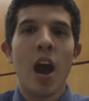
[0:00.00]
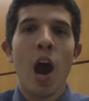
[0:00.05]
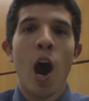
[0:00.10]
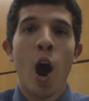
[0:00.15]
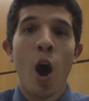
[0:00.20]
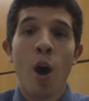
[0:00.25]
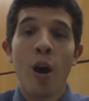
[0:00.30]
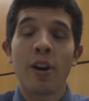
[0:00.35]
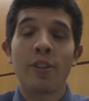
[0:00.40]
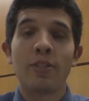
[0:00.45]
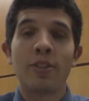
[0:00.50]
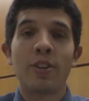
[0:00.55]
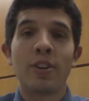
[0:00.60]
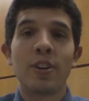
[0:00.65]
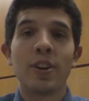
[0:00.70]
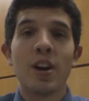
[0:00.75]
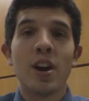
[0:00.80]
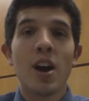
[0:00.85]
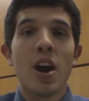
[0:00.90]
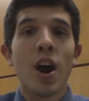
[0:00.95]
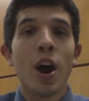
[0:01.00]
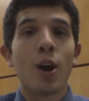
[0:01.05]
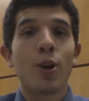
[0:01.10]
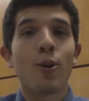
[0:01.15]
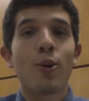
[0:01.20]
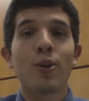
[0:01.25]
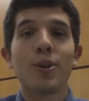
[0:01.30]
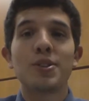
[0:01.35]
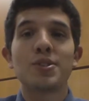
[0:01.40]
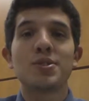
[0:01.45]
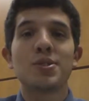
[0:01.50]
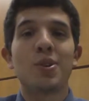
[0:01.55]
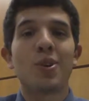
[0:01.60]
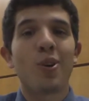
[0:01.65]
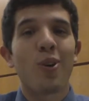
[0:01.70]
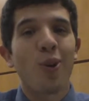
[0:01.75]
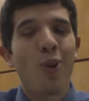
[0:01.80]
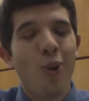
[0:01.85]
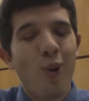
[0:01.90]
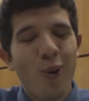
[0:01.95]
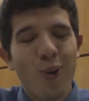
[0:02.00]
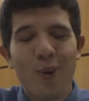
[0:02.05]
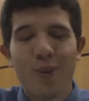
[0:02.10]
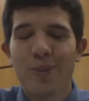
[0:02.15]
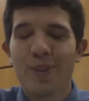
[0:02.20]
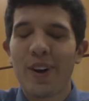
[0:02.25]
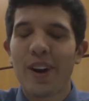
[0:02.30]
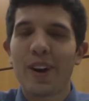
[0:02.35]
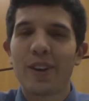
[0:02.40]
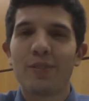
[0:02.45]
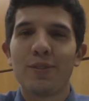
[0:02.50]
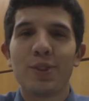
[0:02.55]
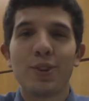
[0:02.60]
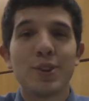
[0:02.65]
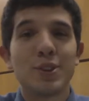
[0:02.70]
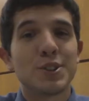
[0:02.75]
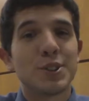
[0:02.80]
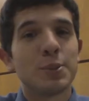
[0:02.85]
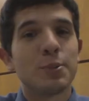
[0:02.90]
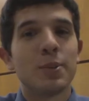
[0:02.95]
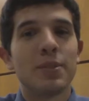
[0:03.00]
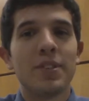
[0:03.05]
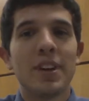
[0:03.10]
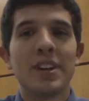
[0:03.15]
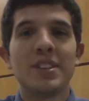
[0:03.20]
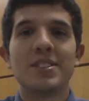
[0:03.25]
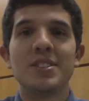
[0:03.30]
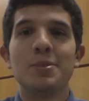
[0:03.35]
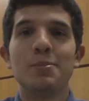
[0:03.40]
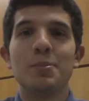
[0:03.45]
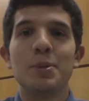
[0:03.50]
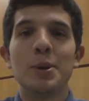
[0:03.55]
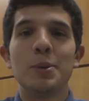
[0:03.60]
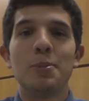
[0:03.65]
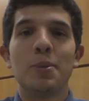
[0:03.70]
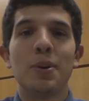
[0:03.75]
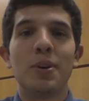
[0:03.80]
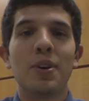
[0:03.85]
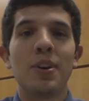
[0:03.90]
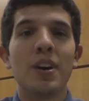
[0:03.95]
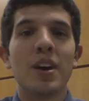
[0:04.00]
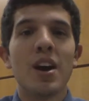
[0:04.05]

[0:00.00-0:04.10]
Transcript: However, according to our horrifying viewership of 18 people,